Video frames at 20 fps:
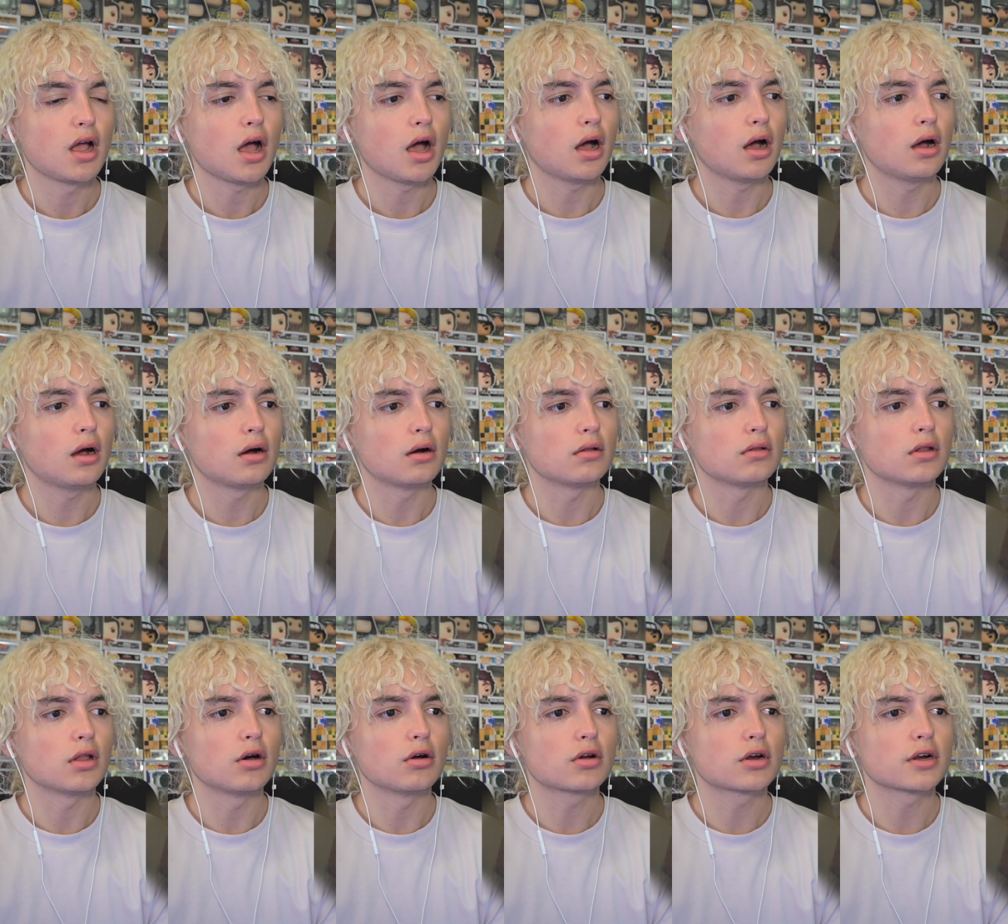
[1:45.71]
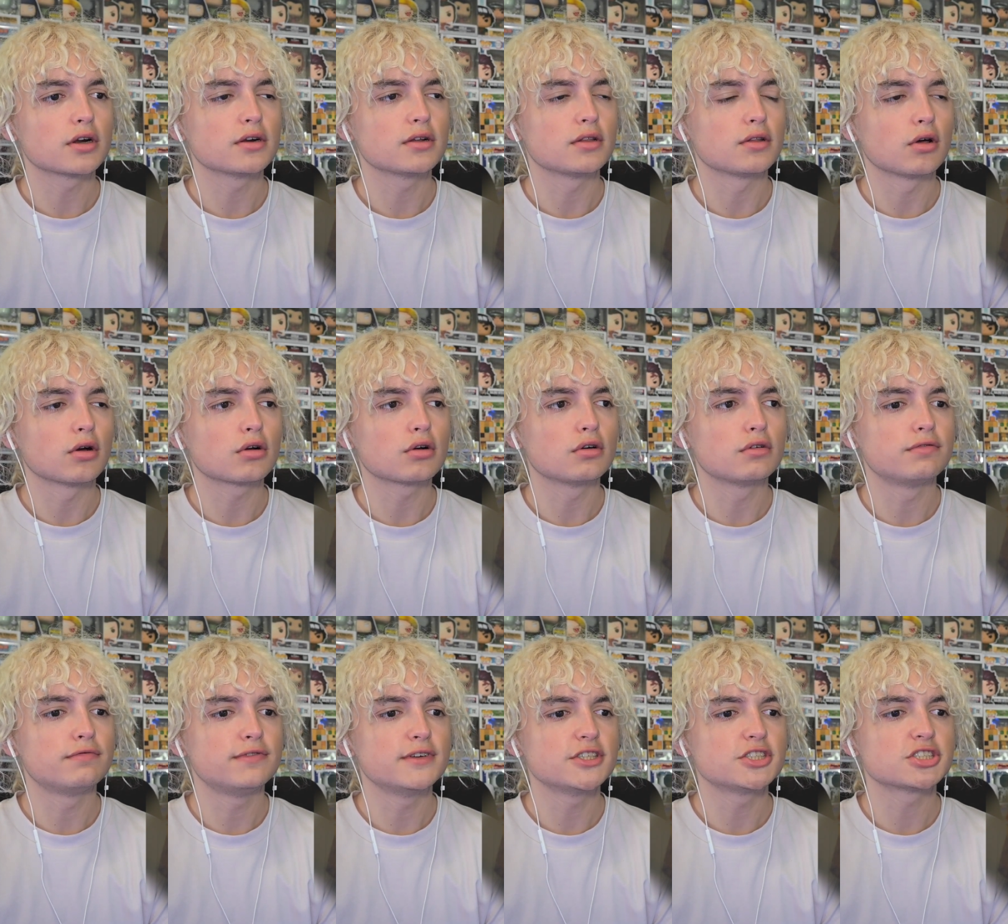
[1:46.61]
Oh, local
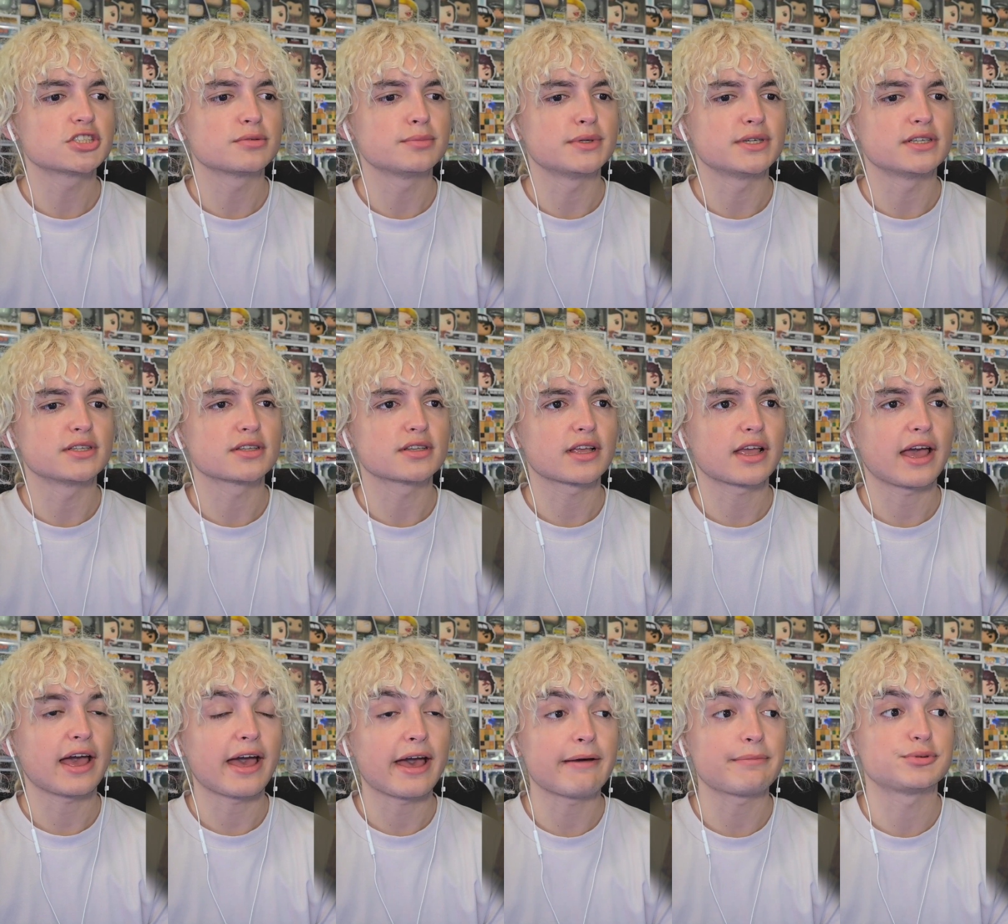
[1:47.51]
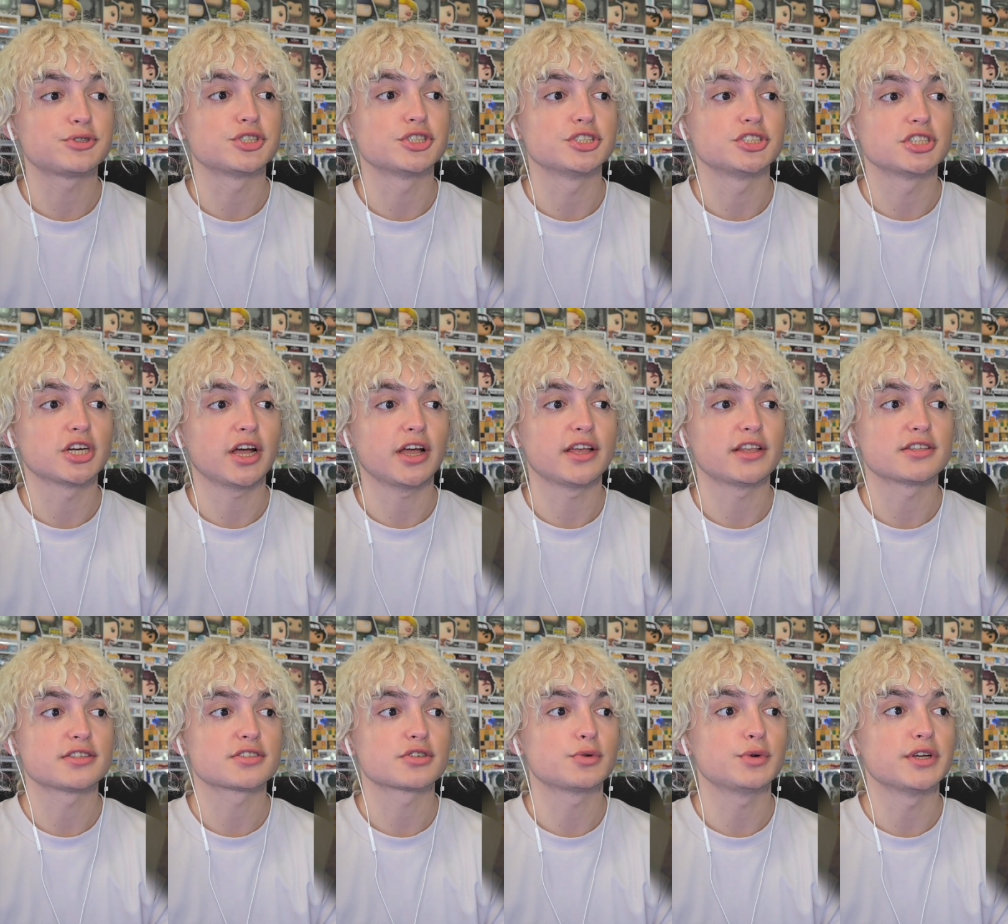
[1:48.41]
fishermen capture
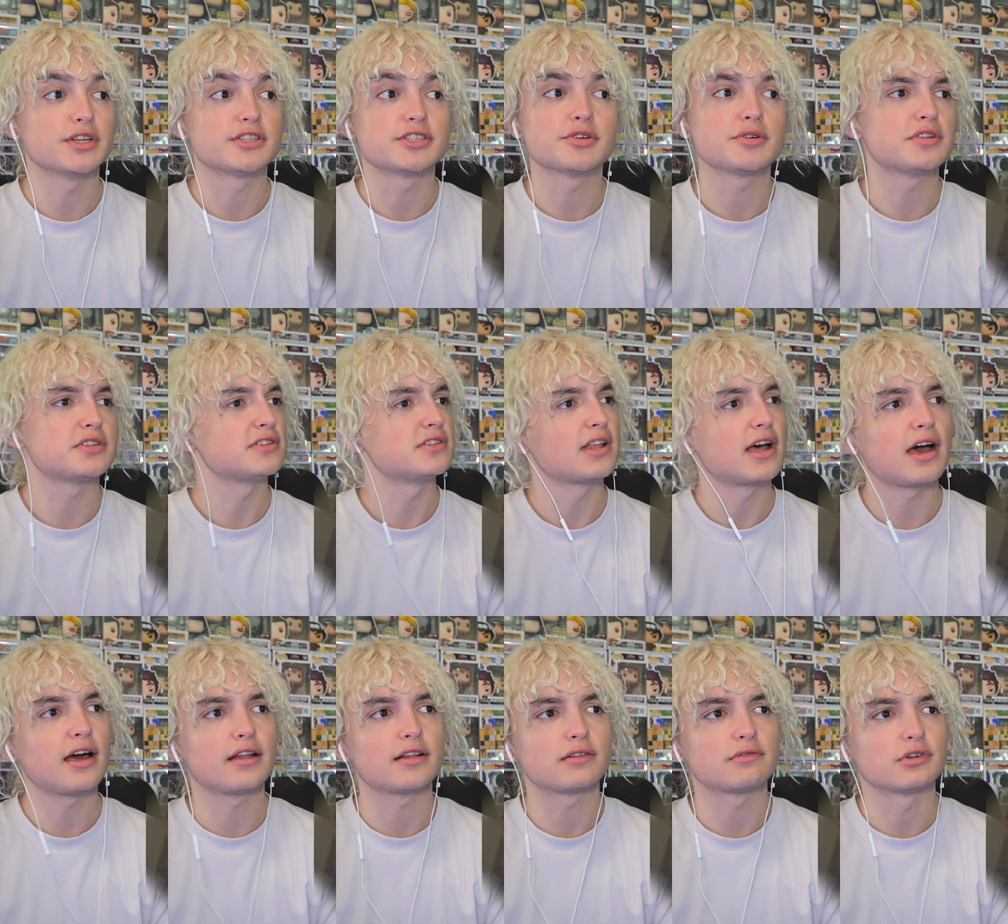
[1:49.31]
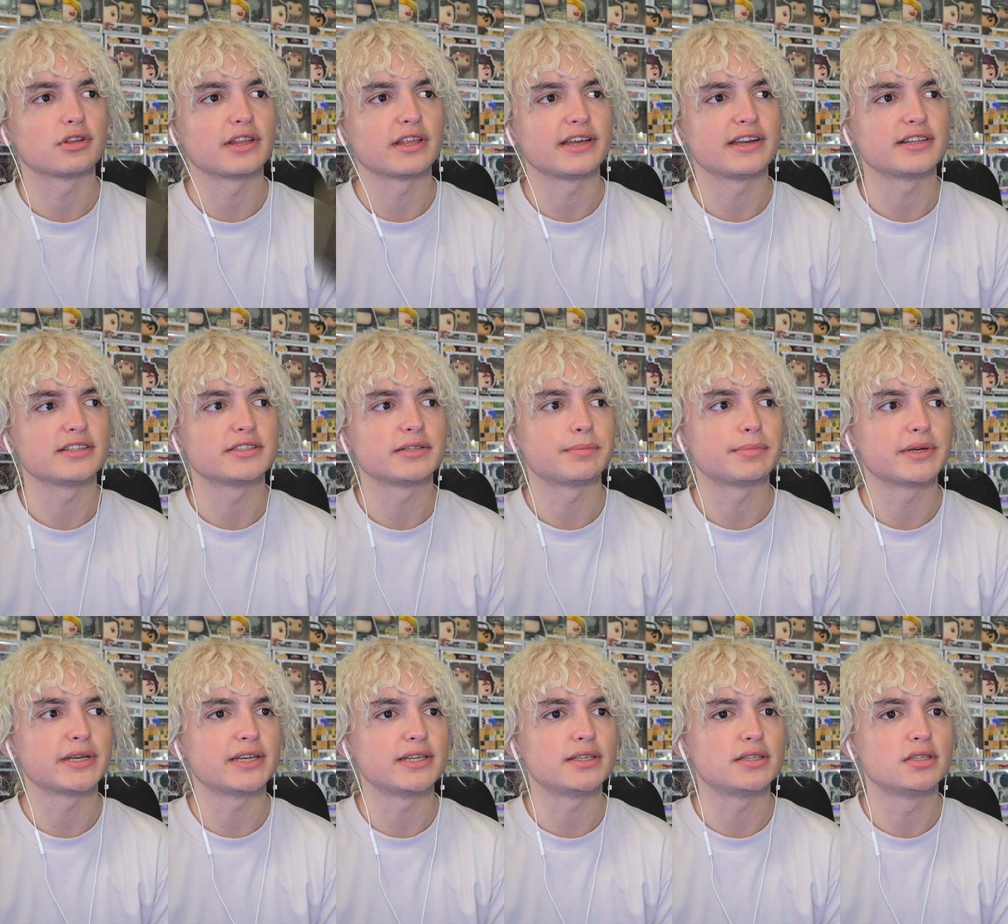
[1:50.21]
giant squid, so it's not related to
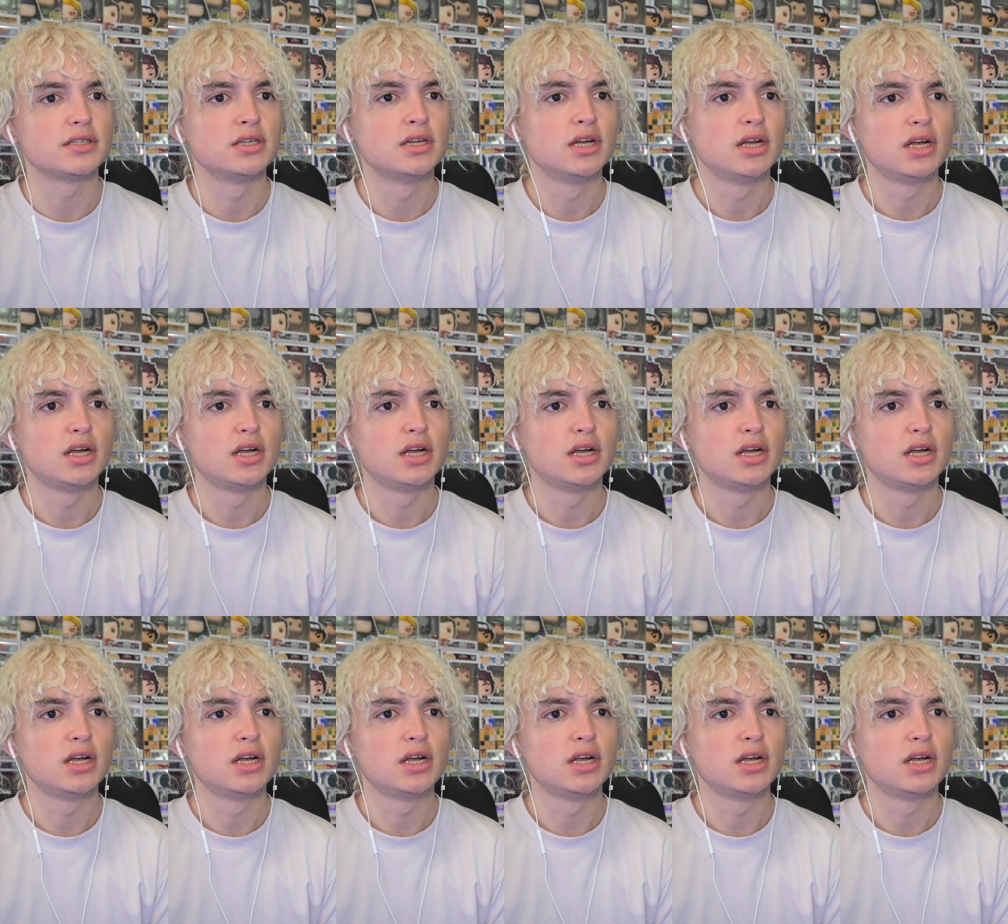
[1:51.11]
Ben.